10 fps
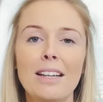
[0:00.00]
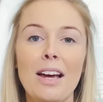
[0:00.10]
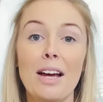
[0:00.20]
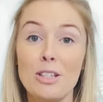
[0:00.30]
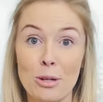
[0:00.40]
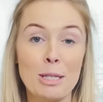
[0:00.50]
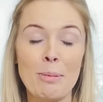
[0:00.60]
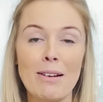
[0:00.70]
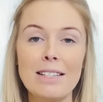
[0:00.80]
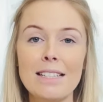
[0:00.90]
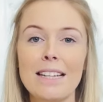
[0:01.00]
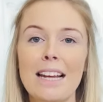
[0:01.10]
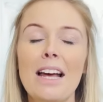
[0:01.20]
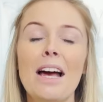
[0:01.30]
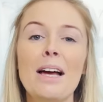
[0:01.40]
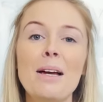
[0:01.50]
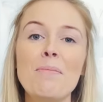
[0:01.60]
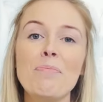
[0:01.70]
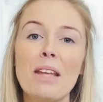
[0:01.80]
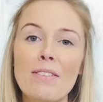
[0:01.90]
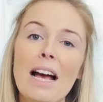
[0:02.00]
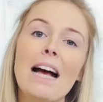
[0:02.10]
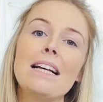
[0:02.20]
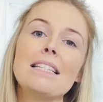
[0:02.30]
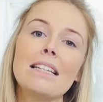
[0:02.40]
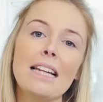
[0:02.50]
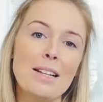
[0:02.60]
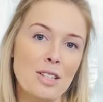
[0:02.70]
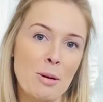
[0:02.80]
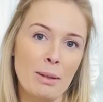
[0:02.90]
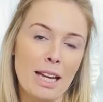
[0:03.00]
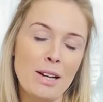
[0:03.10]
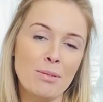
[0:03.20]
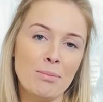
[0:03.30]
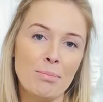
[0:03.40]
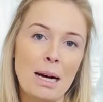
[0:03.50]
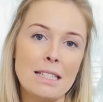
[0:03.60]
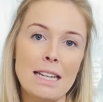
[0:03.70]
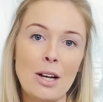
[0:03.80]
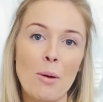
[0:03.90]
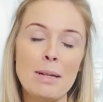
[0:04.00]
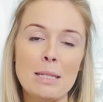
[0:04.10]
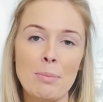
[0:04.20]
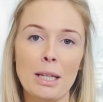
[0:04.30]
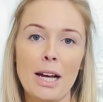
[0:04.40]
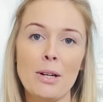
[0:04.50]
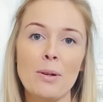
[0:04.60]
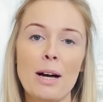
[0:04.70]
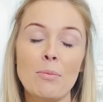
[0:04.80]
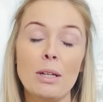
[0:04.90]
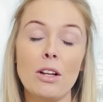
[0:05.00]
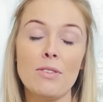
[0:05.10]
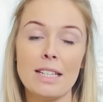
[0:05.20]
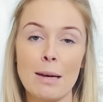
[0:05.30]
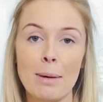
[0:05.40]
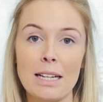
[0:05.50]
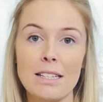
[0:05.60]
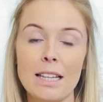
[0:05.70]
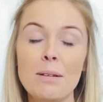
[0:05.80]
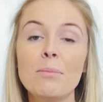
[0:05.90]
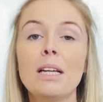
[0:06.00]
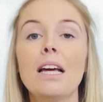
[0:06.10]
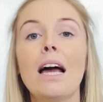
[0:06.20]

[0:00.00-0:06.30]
And transparent. If it has, let us know below. Pass any comments below and we'll obviously get back to them.